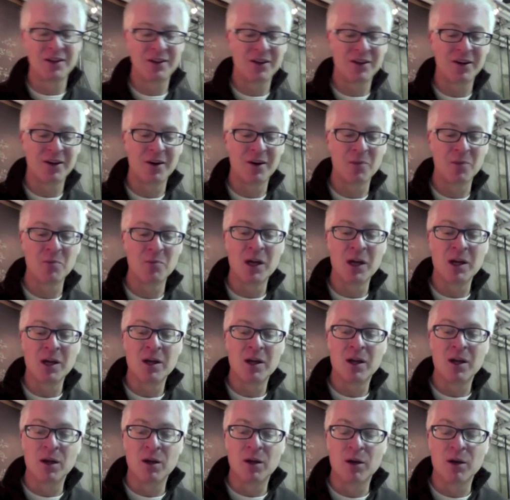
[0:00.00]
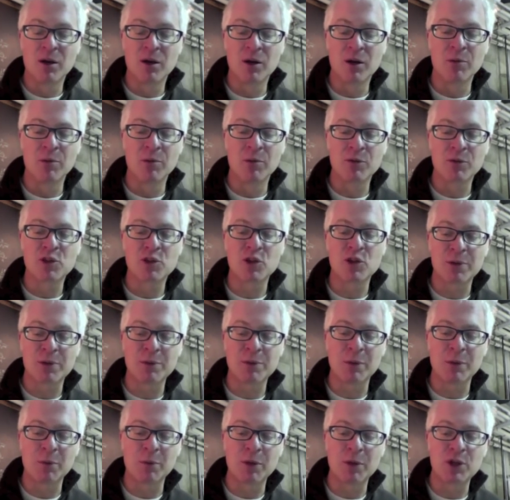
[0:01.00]
But some
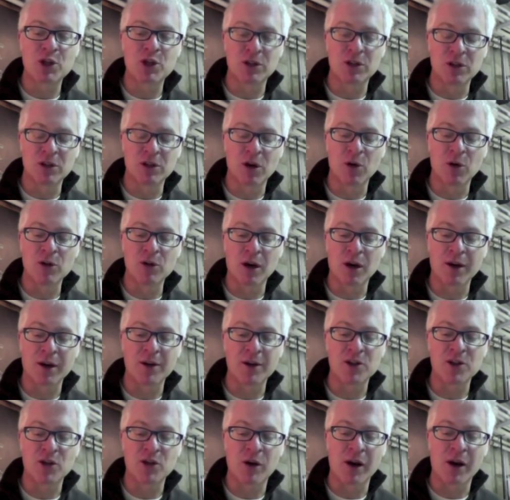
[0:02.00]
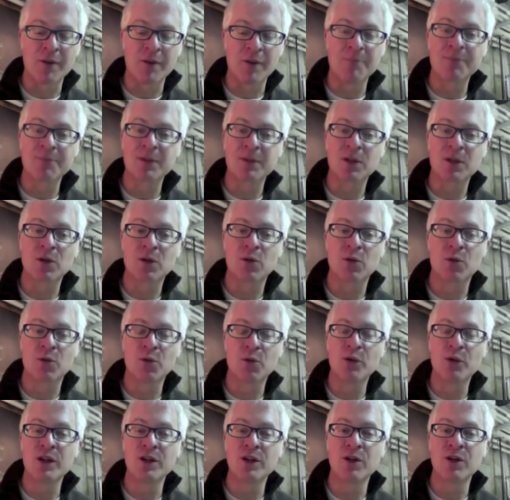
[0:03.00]
people mentioned, you ought to try
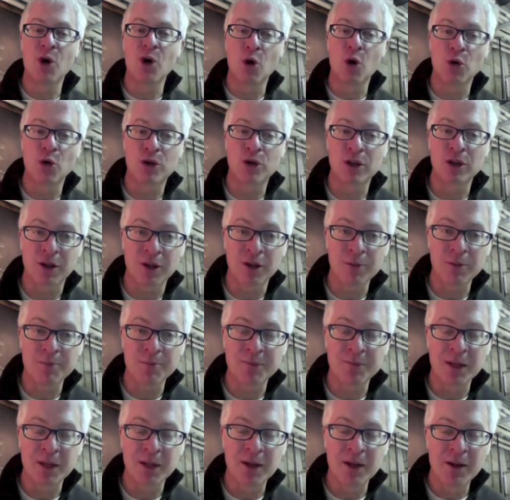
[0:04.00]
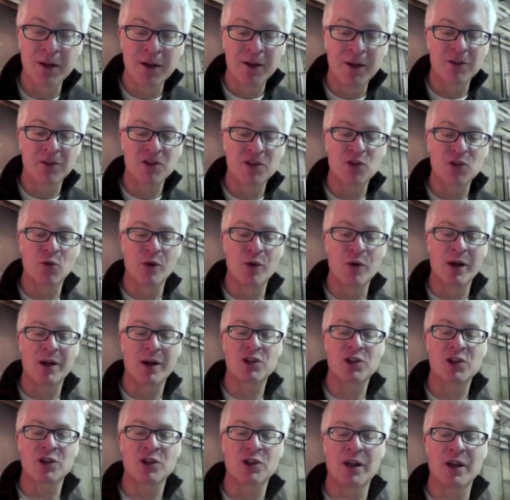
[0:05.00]
re-oaking it. And so we
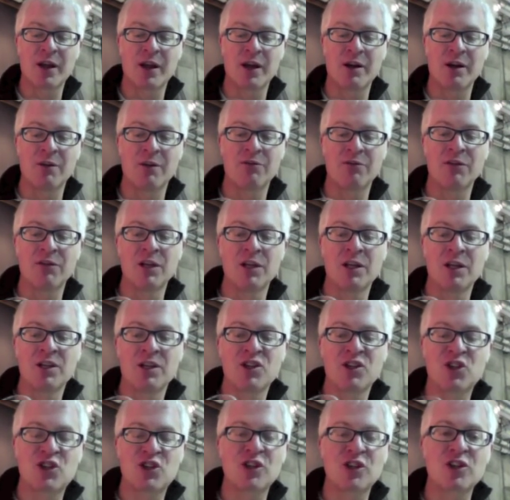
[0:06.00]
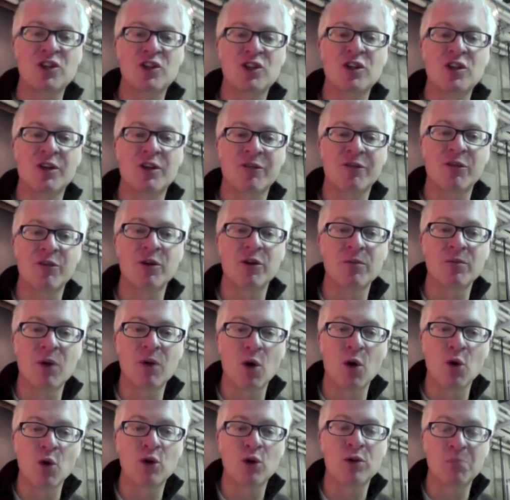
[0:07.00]
actually have 6 different
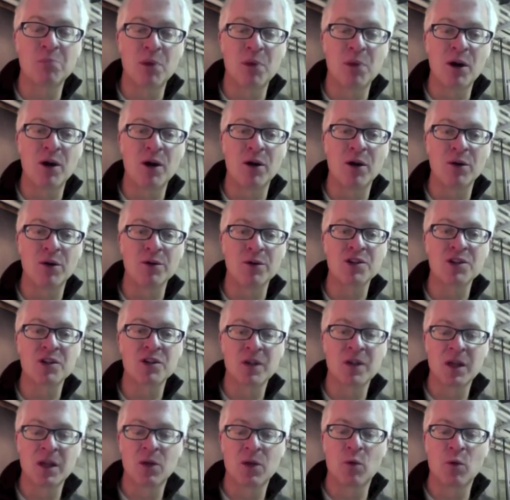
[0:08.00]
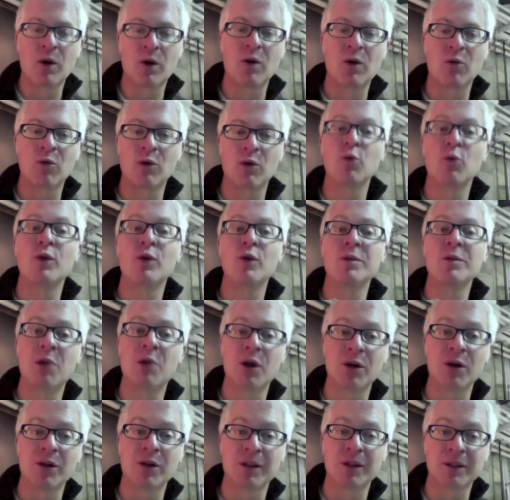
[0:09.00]
oak barrels where we're
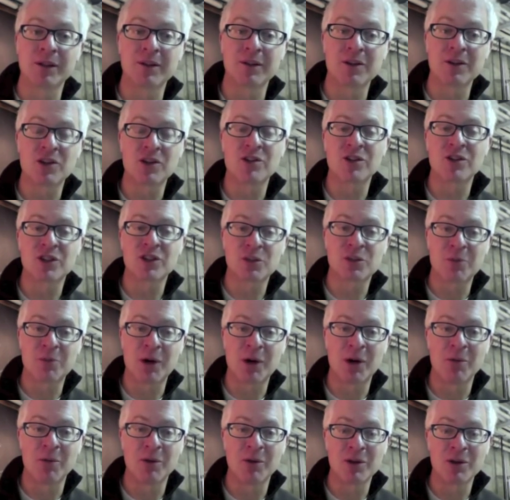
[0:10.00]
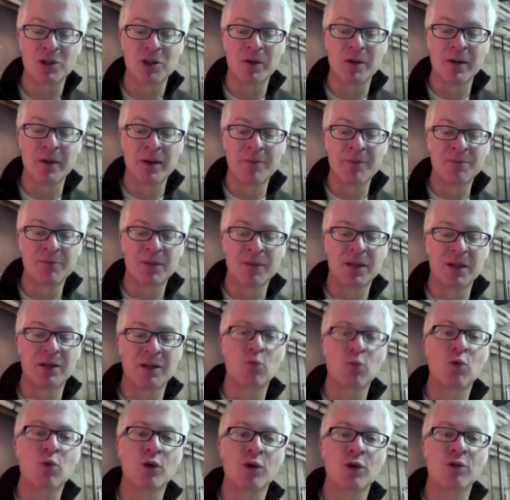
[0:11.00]
rebarreling this as experiments,
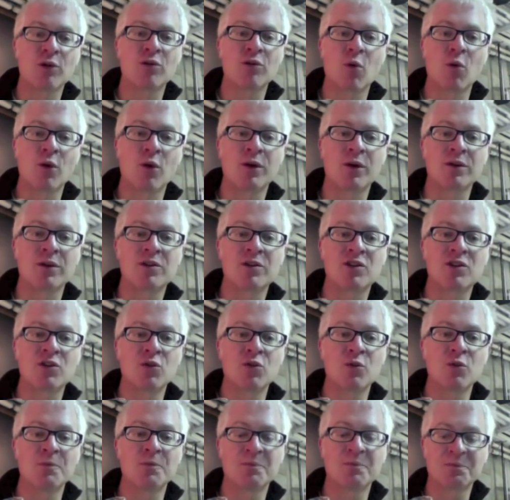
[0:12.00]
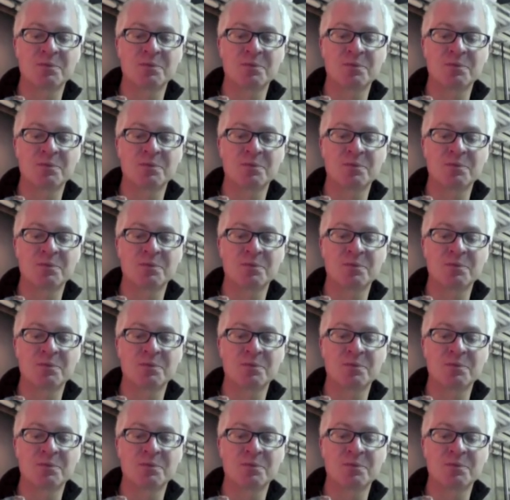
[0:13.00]
and we're going to,